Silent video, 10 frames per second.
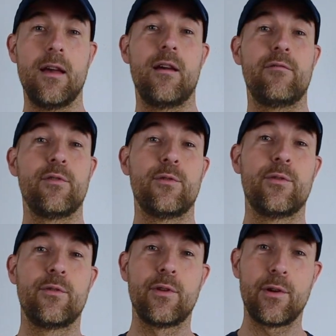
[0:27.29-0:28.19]
If
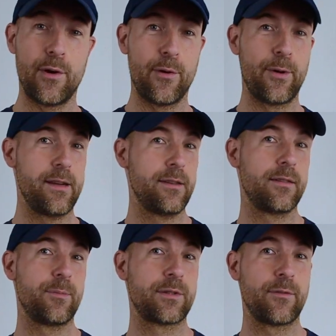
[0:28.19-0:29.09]
you not already
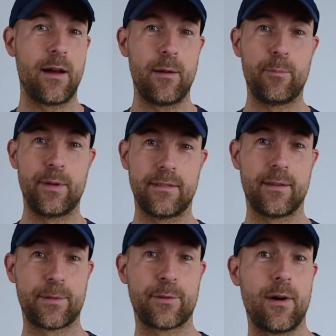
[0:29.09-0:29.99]
subscribed, please
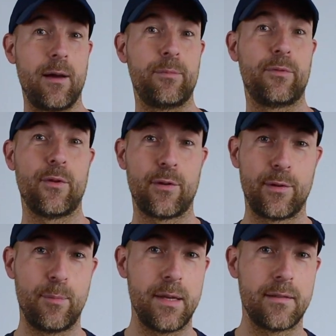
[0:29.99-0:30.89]
subscribe not
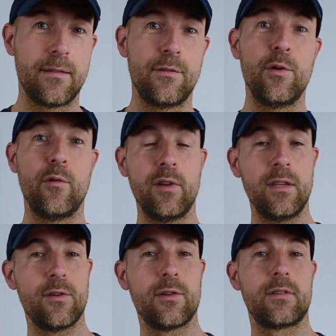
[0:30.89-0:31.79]
to miss new
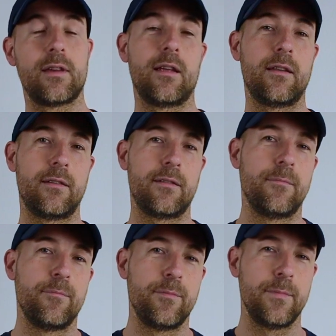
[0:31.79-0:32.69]
videos and
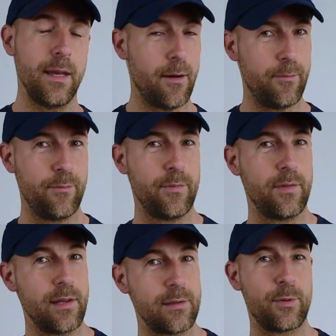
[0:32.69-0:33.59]
yeah,
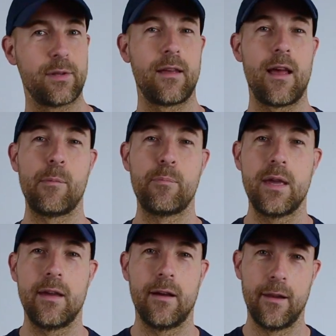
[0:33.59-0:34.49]
this would help
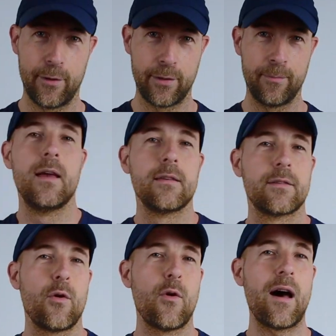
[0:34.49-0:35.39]
me a lot.
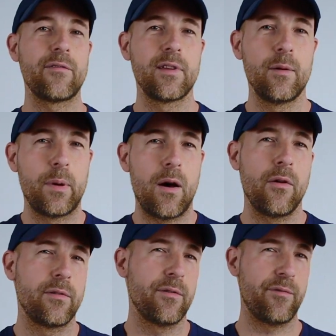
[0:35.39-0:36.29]
So after
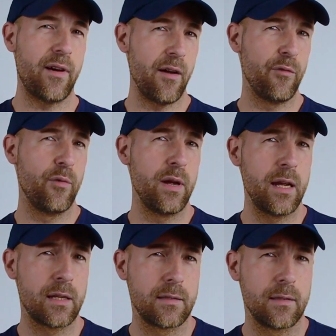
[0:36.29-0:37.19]
about 5
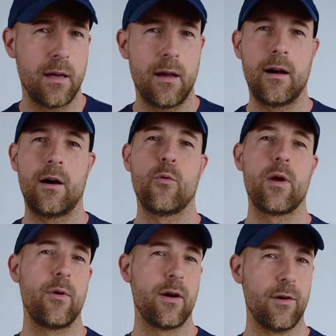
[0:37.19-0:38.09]
weeks, we
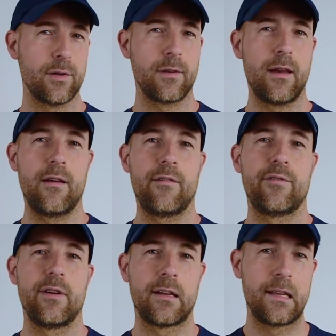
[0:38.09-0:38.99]
will also have
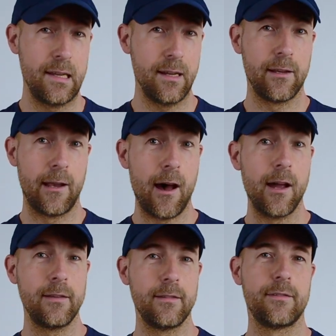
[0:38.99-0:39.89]
a clear
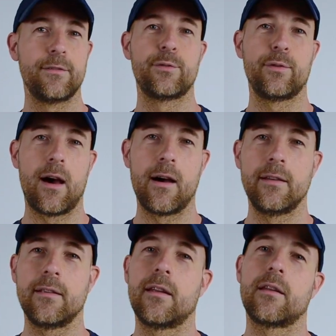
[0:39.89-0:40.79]
night
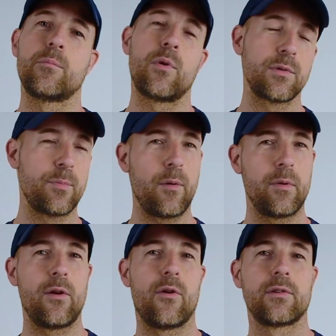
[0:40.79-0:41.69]
tonight and most
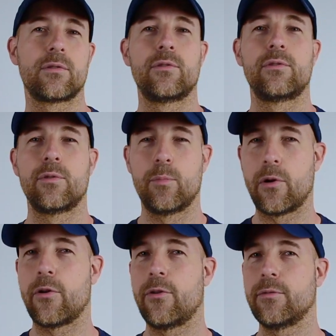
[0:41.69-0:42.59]
probably also
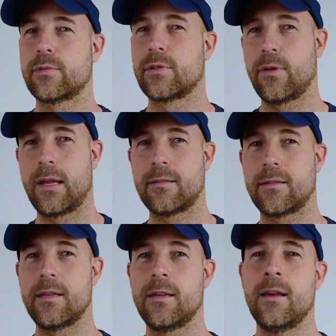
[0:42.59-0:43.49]
tomorrow. So let's
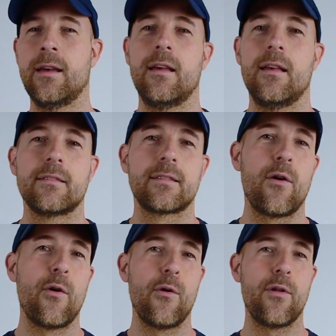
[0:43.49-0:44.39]
see.
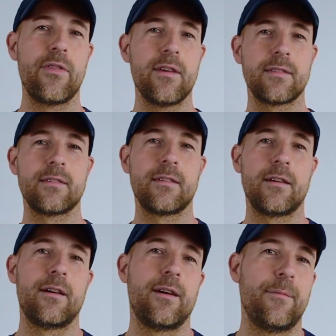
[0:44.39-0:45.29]
So this is
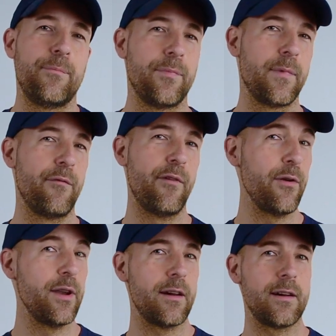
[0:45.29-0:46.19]
a
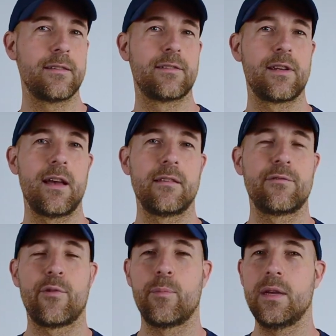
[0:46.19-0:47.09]
very nice chance
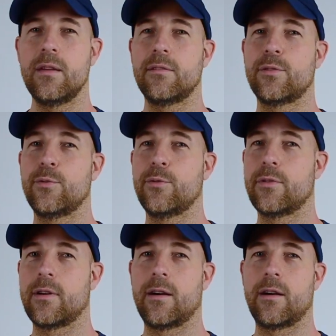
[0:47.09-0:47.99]
for me
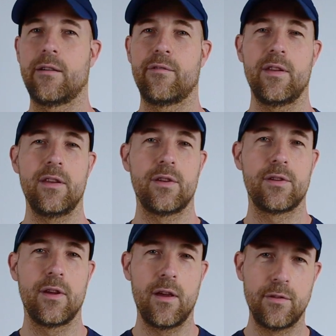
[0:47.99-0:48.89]
to
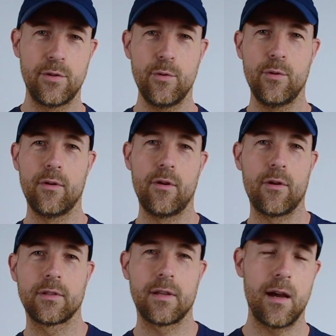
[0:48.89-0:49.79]
finish two
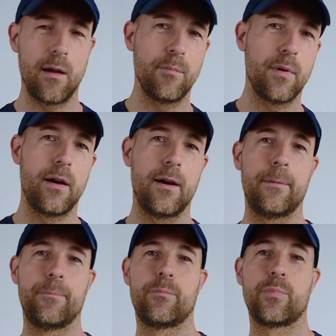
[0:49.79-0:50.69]
long
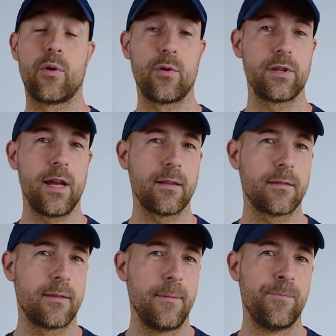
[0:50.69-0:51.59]
time
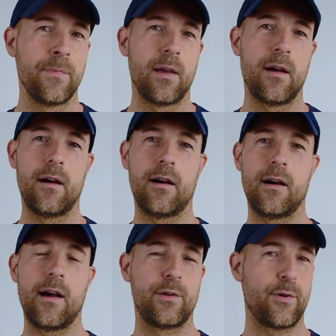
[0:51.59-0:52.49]
projects.
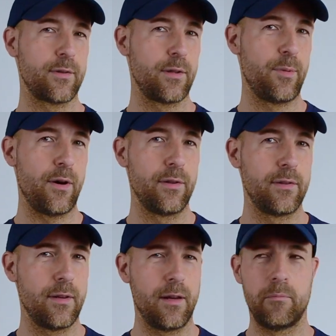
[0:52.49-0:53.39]
I talked about,
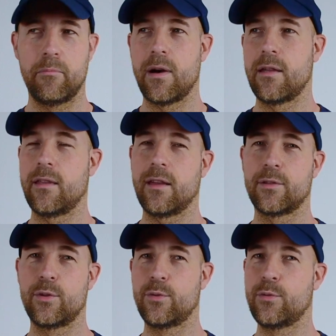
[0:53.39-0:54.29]
I think,
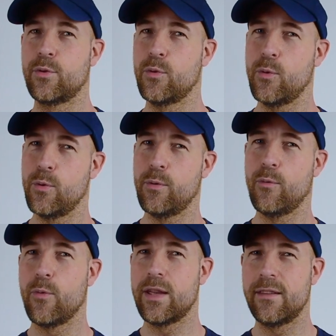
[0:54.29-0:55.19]
two
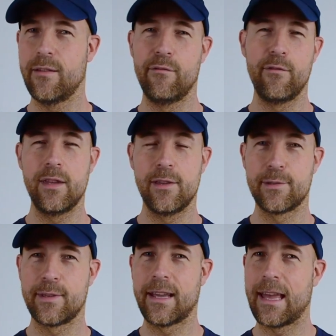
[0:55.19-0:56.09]

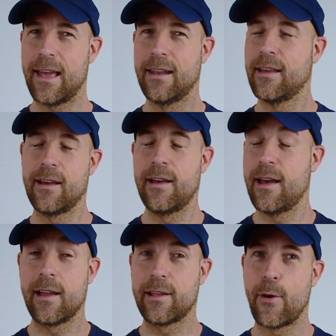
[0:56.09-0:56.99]
videos
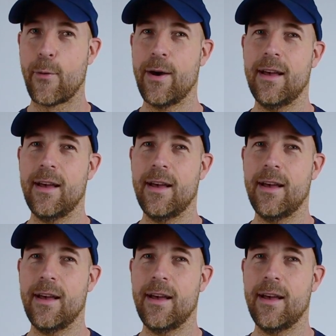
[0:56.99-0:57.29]
ago.